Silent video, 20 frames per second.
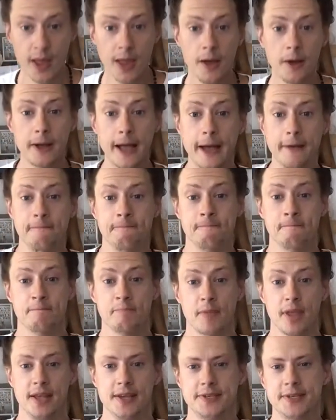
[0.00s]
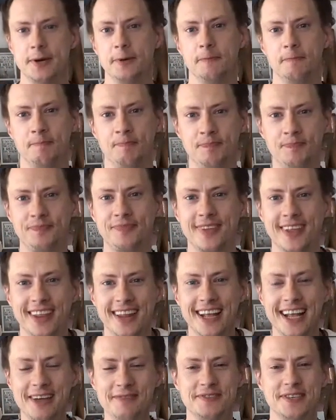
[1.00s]
Okay, so
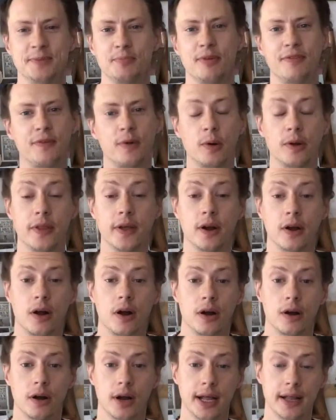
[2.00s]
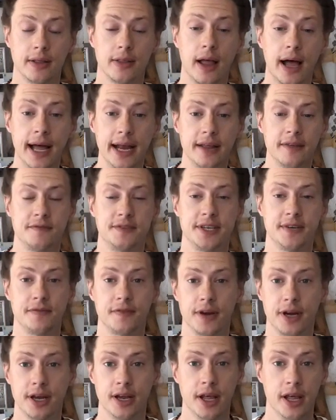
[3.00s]
like I've said before, there are a lot of
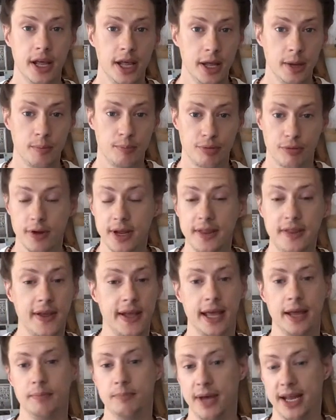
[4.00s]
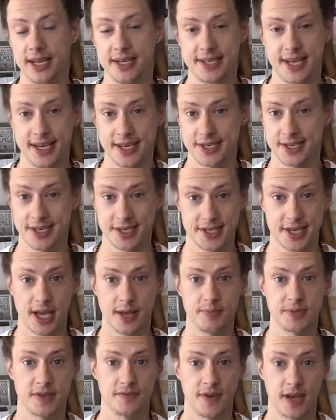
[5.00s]
different breathing and meditation
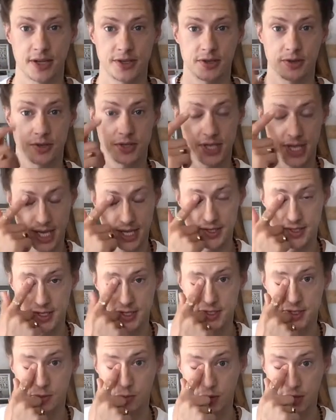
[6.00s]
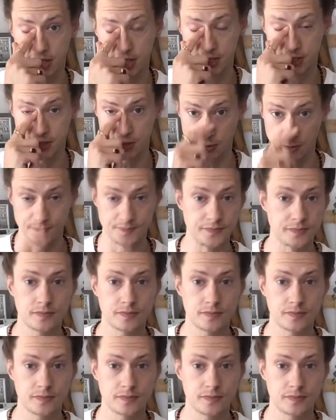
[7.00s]
types of exercises we could do.